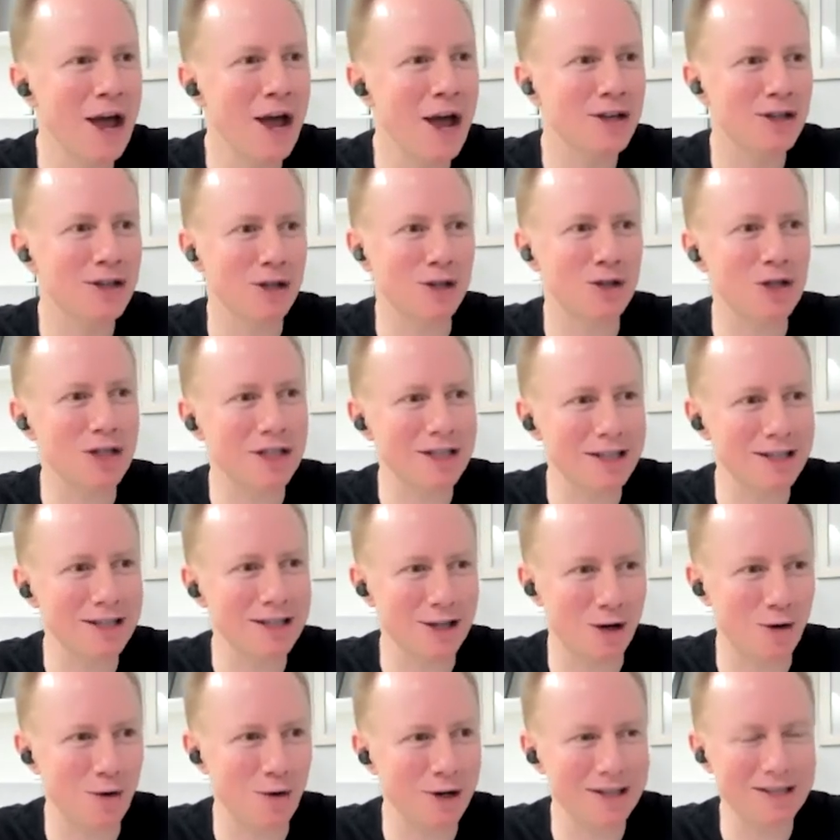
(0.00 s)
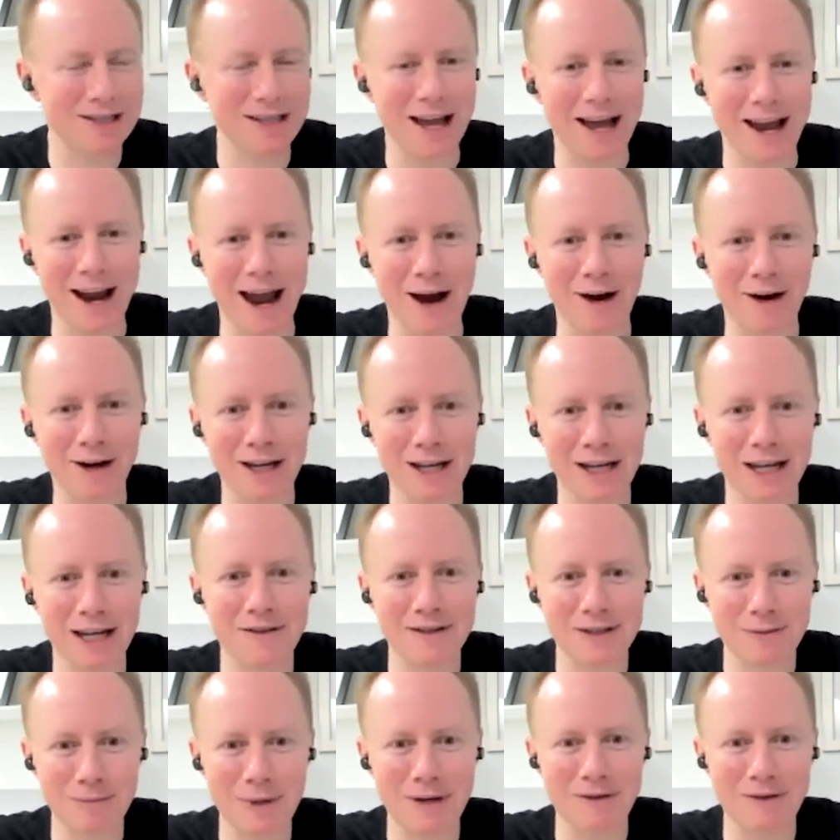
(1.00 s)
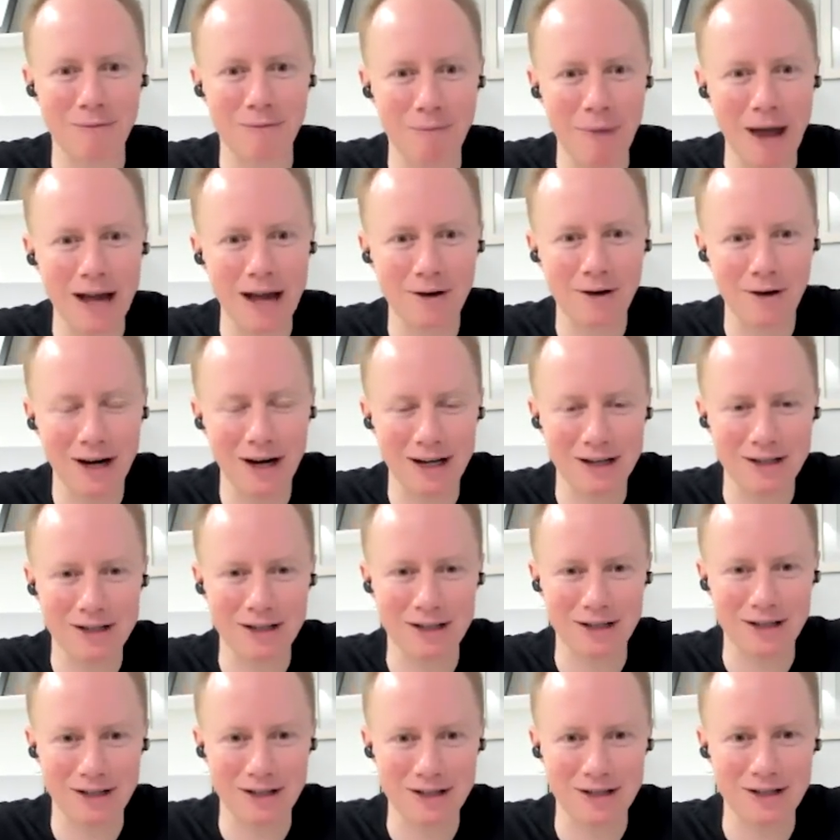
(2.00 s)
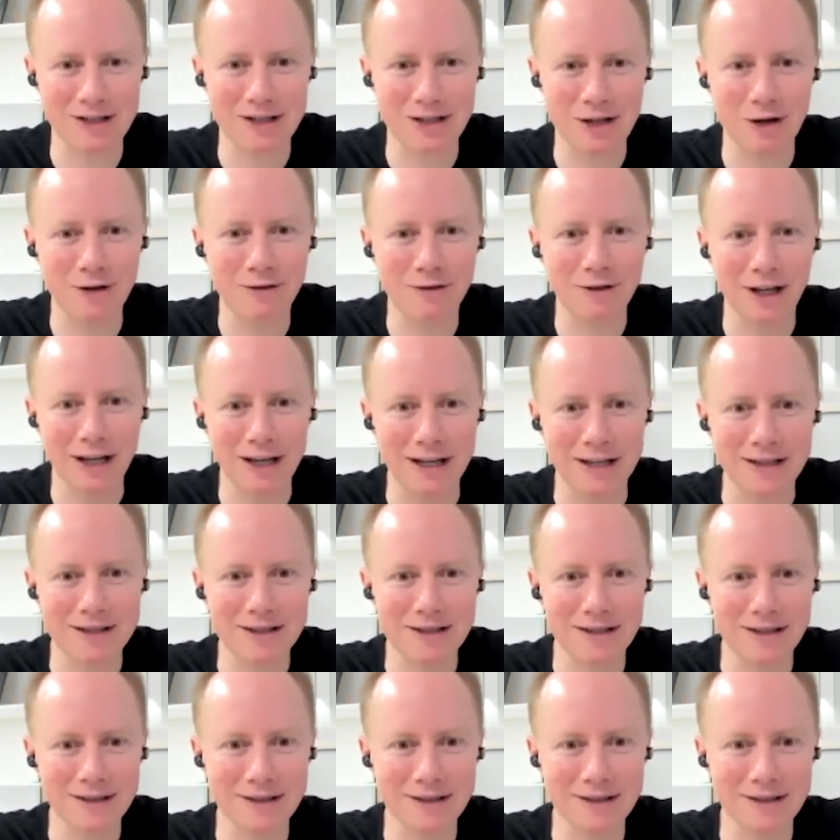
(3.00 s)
So just as a quick start, Aaron, can you give us a bit of a background to Surf Lakes?